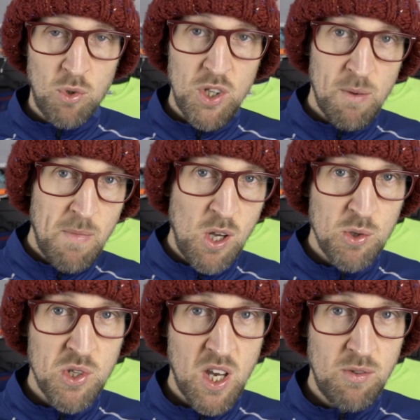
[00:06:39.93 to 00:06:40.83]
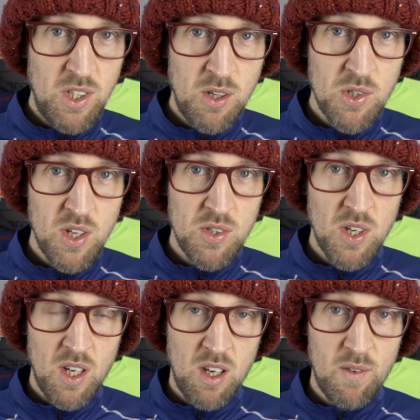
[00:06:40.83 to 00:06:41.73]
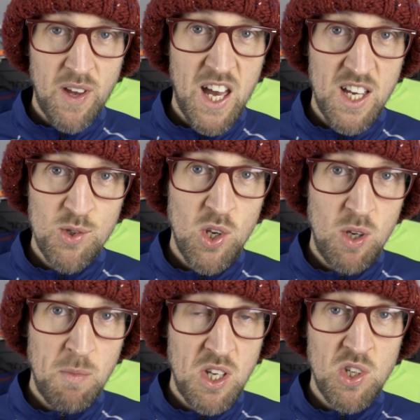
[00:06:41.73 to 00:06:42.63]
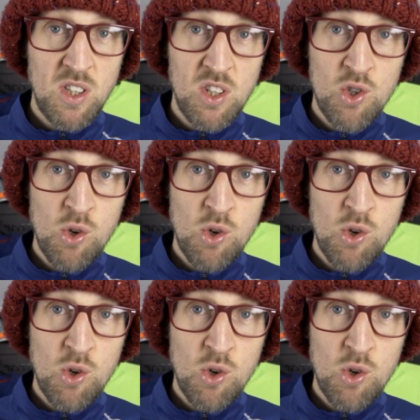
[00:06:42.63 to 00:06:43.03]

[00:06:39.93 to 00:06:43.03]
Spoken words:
One of the milestone uses of Air Zoom is in the